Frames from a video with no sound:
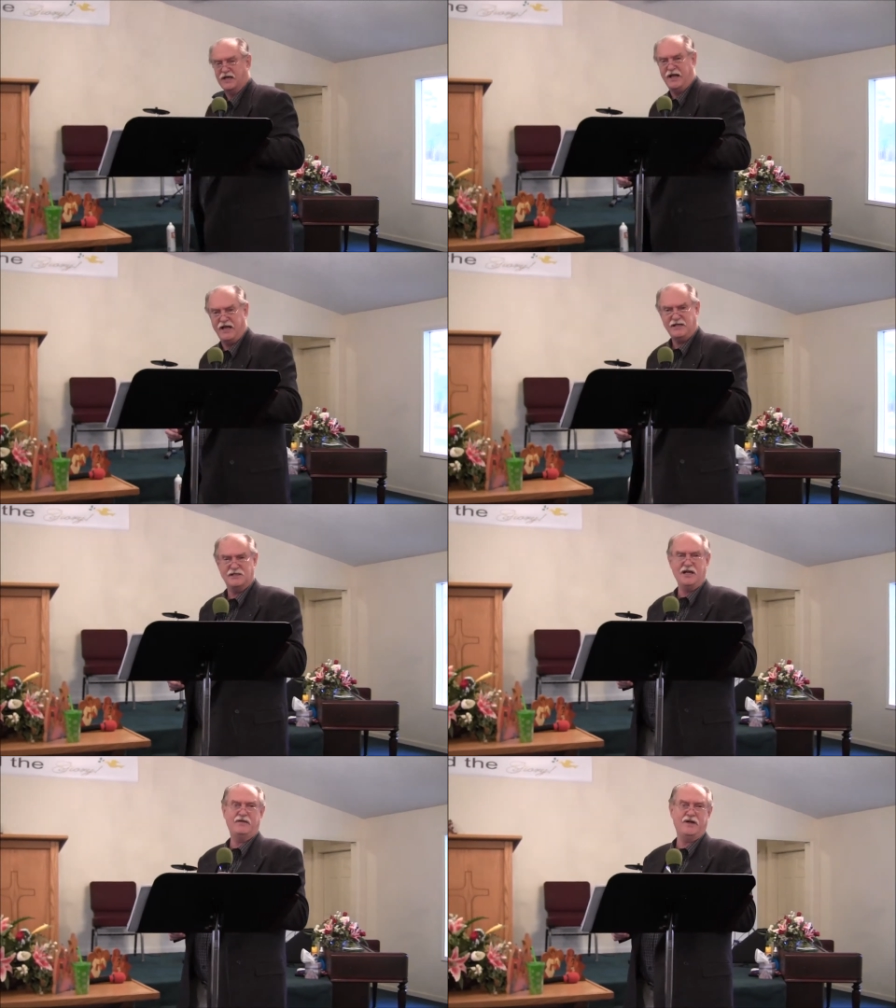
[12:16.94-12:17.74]
that He's
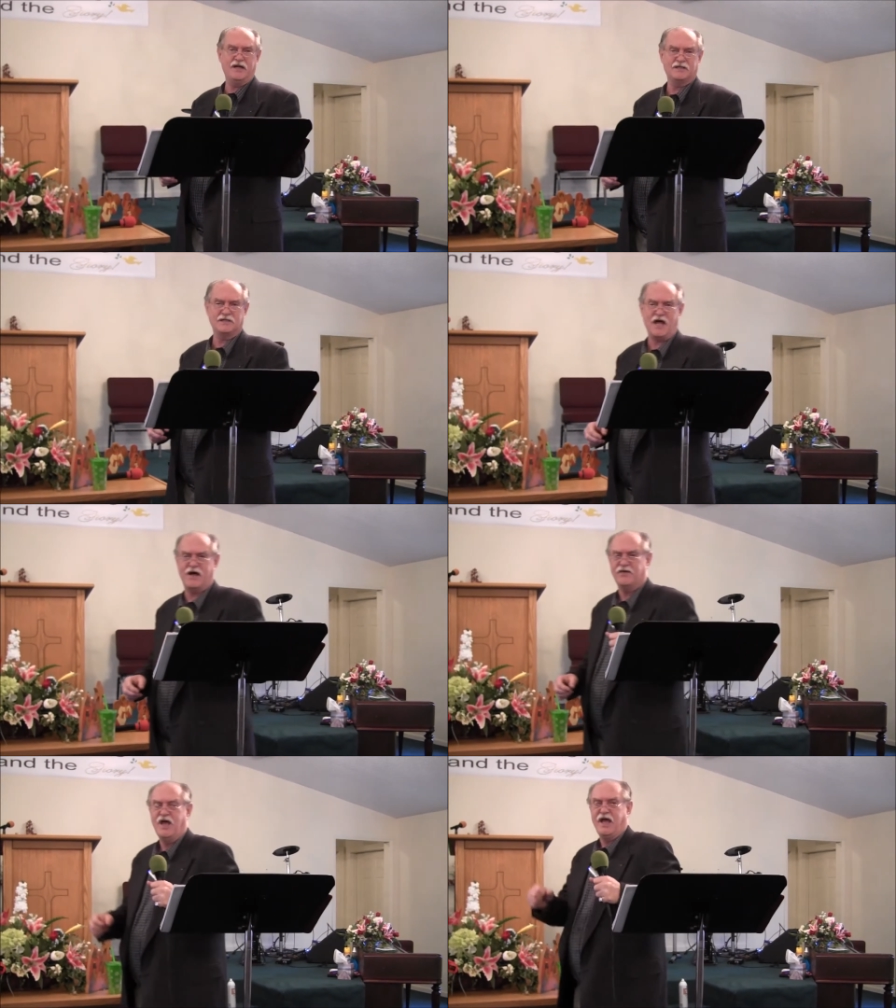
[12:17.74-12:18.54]
living His
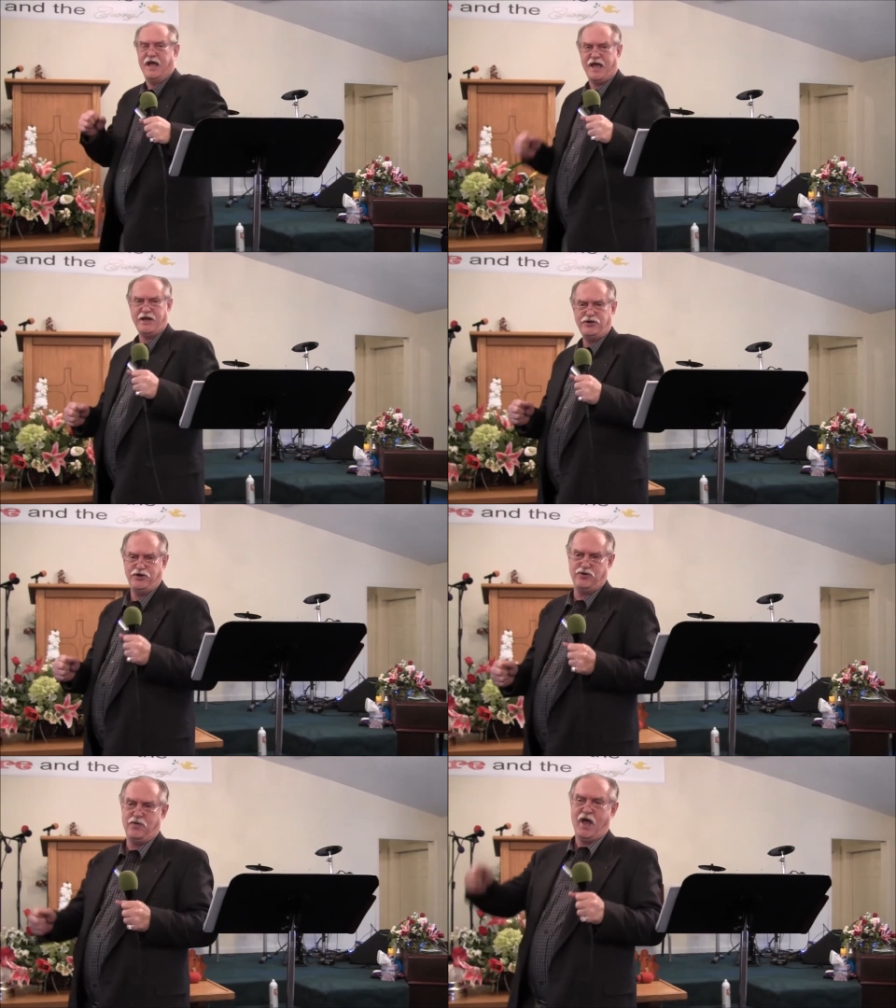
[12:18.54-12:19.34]
life in
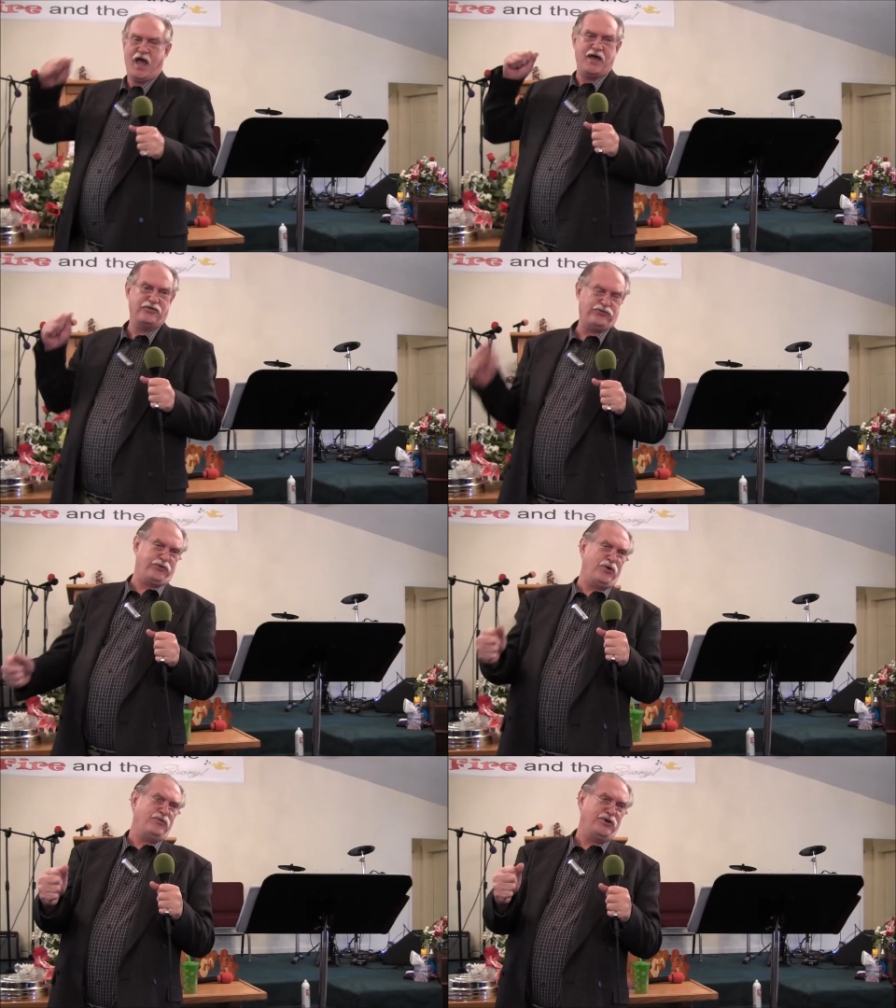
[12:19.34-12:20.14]
you and
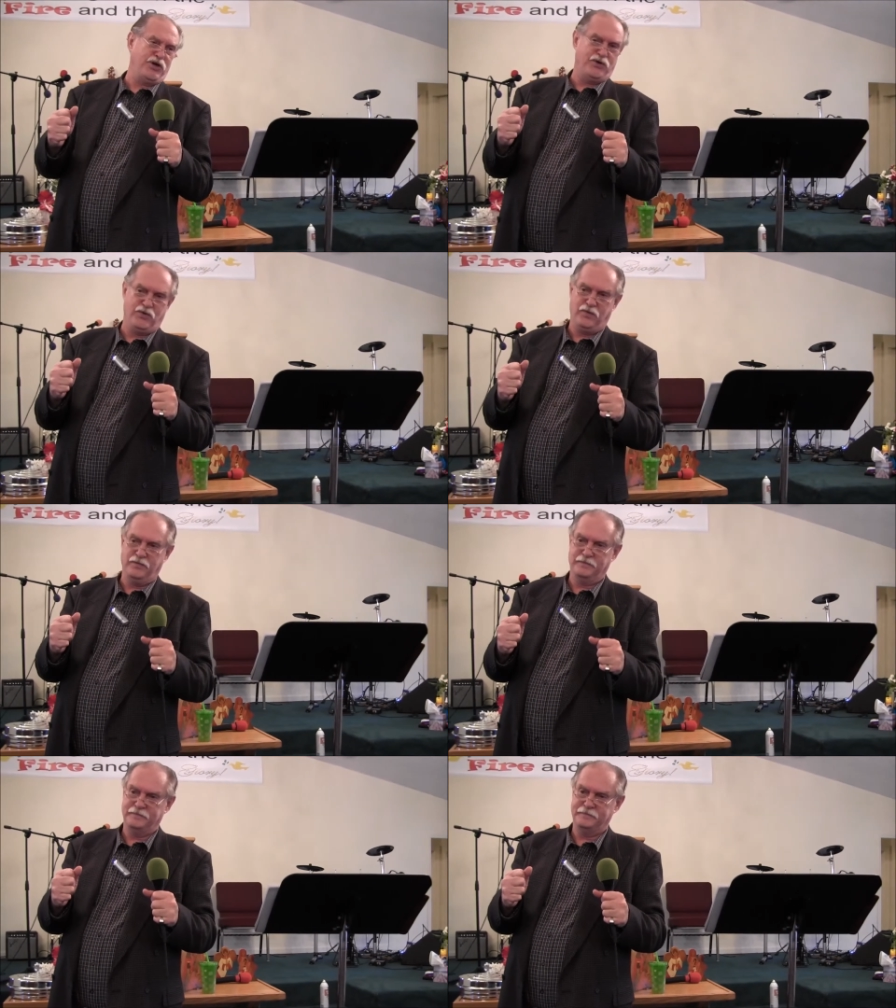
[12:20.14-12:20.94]
through you.